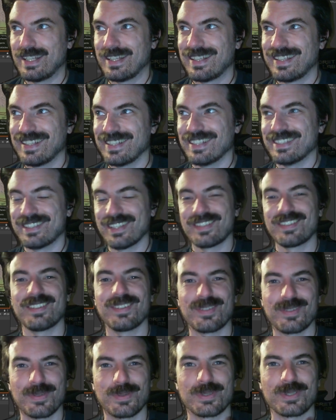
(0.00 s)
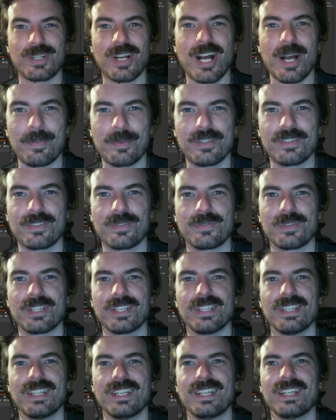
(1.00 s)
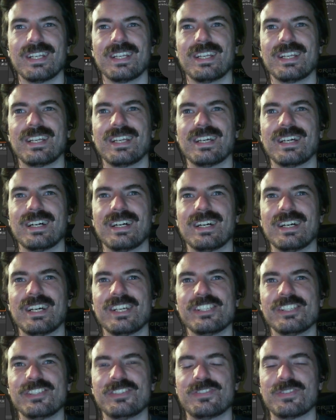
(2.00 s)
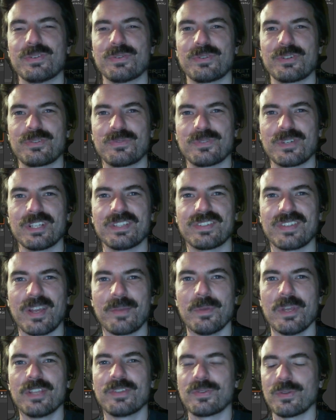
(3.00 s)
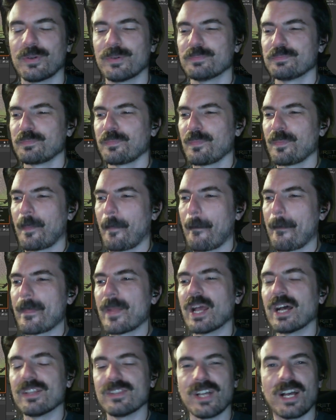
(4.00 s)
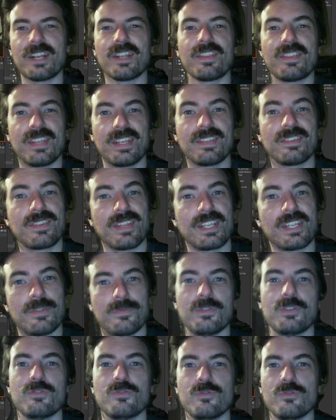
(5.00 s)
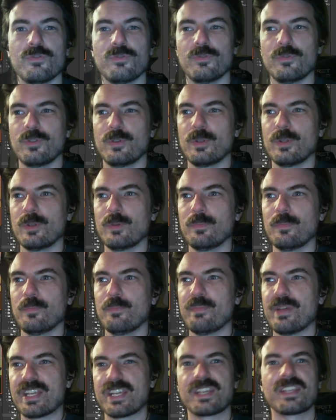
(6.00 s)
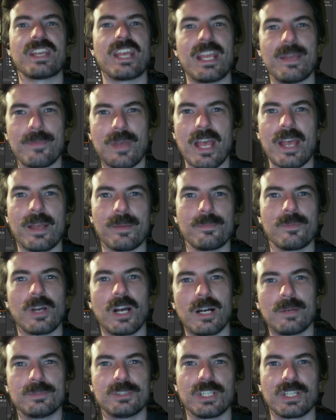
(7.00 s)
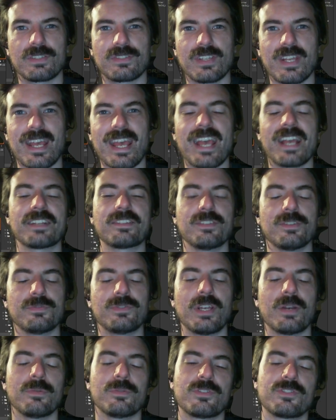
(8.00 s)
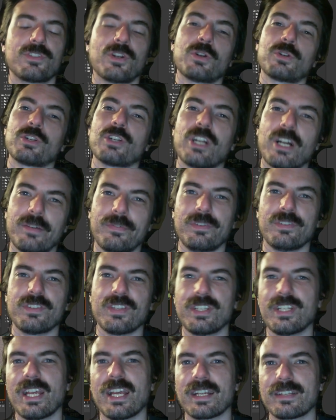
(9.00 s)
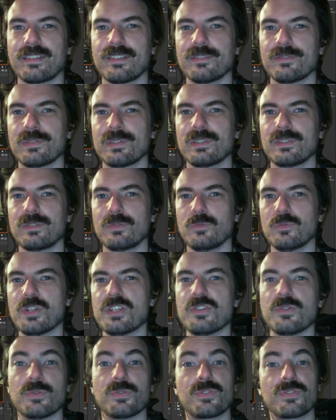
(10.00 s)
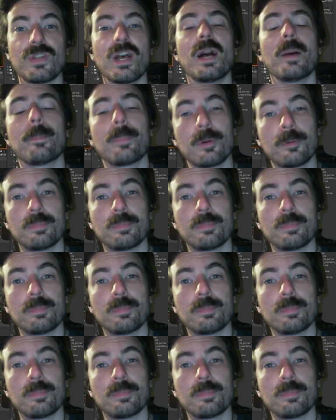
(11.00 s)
it doesn't store copies of it during runtime. So a lot of things, like if you make a game object active that was started off as inactive, when you stop